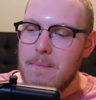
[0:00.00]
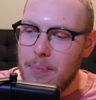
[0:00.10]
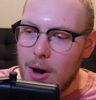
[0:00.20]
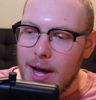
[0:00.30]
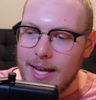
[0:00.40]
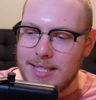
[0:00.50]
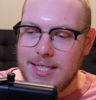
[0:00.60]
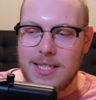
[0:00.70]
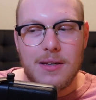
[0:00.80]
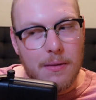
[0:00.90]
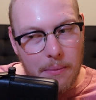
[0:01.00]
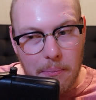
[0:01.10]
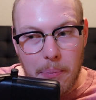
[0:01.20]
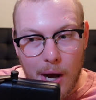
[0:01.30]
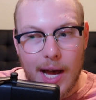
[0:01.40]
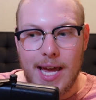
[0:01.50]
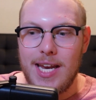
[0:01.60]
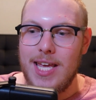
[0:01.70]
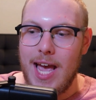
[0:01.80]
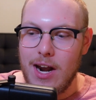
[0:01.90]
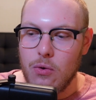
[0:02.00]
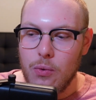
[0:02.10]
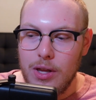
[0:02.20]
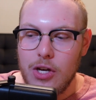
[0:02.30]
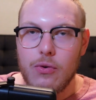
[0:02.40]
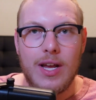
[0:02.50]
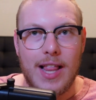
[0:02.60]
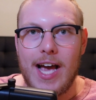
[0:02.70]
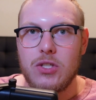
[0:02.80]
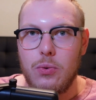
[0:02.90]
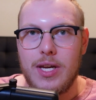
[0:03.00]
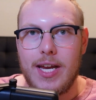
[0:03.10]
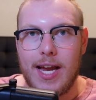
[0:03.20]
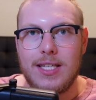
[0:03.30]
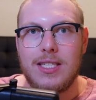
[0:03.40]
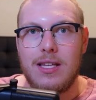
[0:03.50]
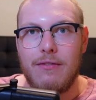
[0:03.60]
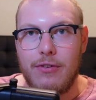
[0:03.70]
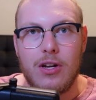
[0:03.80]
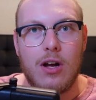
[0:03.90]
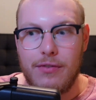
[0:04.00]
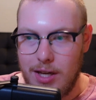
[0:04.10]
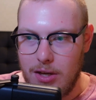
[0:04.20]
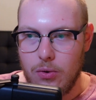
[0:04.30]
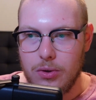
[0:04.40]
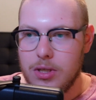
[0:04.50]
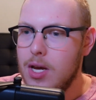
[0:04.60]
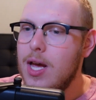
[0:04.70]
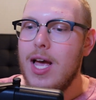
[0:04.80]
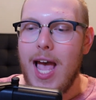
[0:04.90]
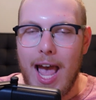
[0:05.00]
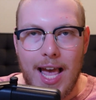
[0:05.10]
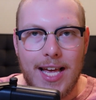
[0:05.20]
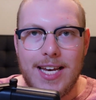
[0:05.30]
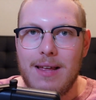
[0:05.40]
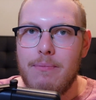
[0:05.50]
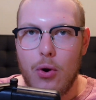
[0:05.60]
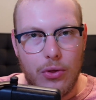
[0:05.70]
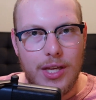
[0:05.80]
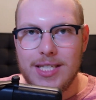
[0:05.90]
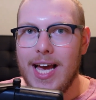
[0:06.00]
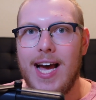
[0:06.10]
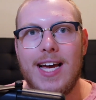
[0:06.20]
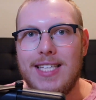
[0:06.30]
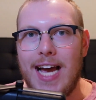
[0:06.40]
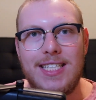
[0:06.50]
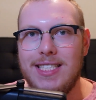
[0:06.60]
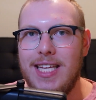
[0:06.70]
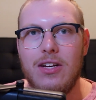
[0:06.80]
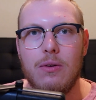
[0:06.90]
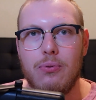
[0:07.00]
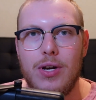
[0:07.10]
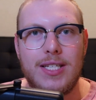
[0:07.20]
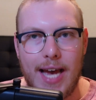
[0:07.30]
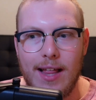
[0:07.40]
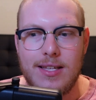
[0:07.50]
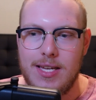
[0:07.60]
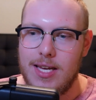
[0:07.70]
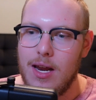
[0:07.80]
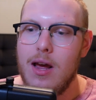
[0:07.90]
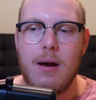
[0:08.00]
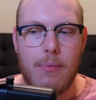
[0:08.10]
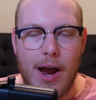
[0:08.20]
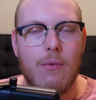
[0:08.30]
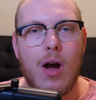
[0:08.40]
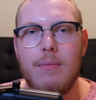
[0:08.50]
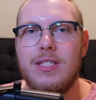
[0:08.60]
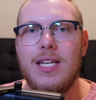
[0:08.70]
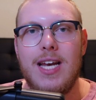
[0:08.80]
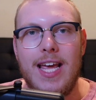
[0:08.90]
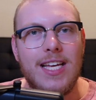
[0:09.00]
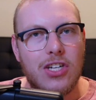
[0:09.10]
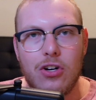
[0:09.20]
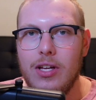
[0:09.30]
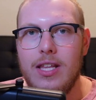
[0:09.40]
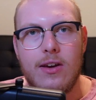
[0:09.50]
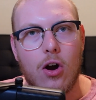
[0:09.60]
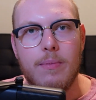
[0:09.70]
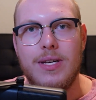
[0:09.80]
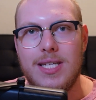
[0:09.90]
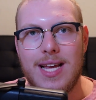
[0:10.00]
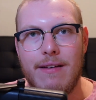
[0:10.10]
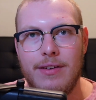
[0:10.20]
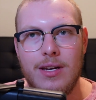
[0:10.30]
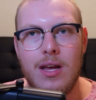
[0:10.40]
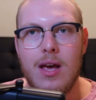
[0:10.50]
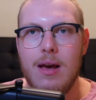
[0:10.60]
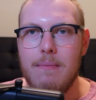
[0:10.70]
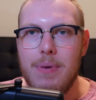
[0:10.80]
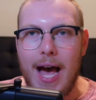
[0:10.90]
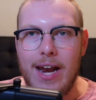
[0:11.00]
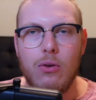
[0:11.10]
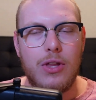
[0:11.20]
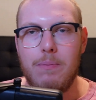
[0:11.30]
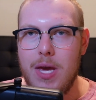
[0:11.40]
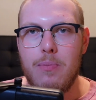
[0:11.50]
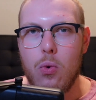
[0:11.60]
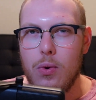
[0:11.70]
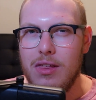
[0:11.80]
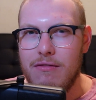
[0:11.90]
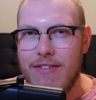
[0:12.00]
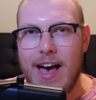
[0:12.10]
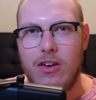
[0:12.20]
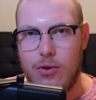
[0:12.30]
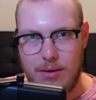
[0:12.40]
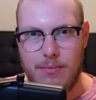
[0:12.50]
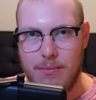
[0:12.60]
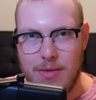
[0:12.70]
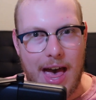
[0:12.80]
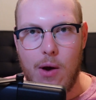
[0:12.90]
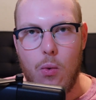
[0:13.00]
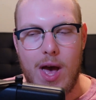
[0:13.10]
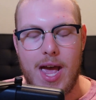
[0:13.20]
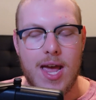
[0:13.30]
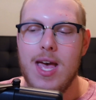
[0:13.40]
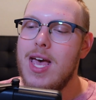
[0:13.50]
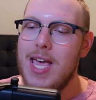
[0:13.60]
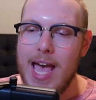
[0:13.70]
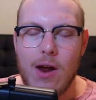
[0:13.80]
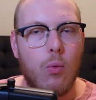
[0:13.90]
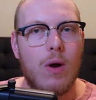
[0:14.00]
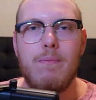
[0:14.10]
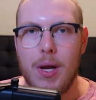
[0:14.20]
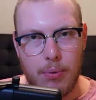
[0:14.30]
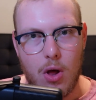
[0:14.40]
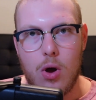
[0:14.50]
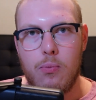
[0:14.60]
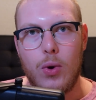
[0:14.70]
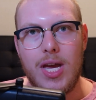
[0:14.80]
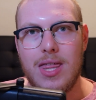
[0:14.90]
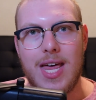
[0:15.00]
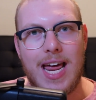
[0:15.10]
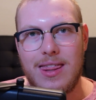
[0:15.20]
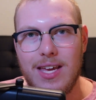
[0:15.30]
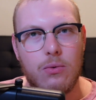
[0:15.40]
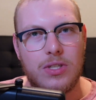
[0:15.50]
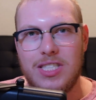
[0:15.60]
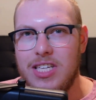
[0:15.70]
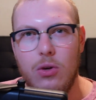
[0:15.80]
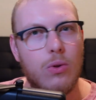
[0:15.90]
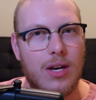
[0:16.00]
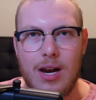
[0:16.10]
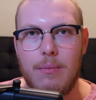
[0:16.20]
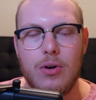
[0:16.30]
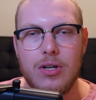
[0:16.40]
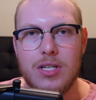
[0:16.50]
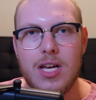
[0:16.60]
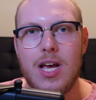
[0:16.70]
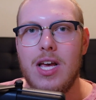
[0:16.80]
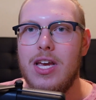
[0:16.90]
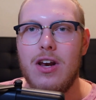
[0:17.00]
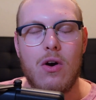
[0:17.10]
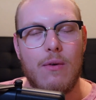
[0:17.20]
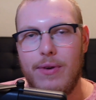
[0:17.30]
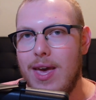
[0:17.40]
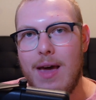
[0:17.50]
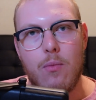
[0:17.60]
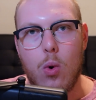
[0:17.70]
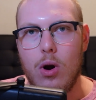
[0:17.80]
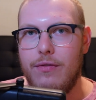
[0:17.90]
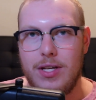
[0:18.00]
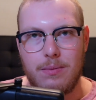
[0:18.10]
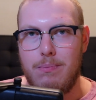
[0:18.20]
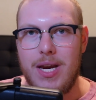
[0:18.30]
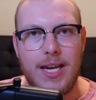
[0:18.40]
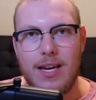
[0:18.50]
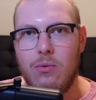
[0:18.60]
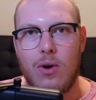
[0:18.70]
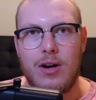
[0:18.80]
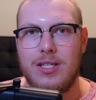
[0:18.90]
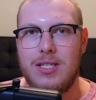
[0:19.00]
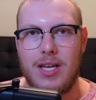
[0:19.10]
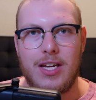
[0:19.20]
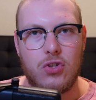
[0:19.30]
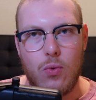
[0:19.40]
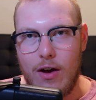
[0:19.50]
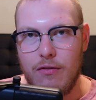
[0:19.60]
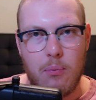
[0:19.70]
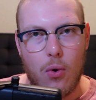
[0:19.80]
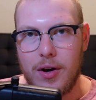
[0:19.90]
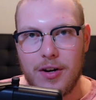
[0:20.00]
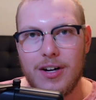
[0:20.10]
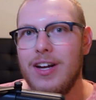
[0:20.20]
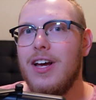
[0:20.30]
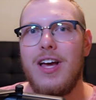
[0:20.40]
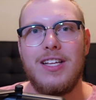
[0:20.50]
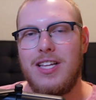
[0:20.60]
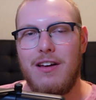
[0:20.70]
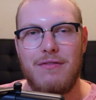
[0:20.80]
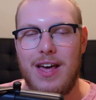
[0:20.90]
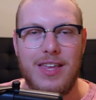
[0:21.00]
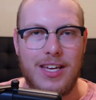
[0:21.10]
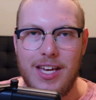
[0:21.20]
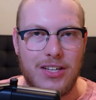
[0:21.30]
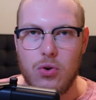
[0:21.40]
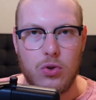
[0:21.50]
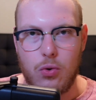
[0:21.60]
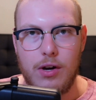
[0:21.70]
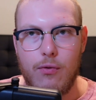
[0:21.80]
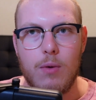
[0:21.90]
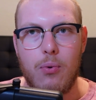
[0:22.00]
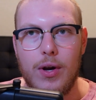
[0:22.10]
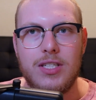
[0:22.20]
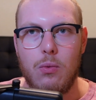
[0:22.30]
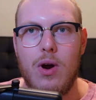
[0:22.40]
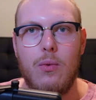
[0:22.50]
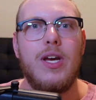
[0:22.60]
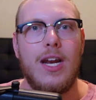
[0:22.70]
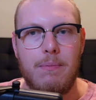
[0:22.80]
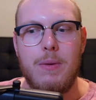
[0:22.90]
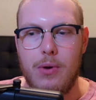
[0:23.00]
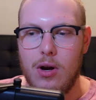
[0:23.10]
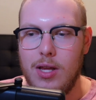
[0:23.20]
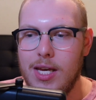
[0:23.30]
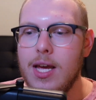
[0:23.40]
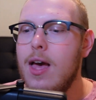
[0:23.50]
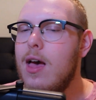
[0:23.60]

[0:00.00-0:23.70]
but but he had a really great last week against the Philadelphia Eagles. And both these guys, I just think, are pretty talented. Brian Robinson is currently the RB7, but I don't think people really value him that way. He had one big blow up week that I think would skew the numbers. You know, if he had more of his median where it's like a 12 pointer instead of, I think he scored 24 points in one week in a PPR league,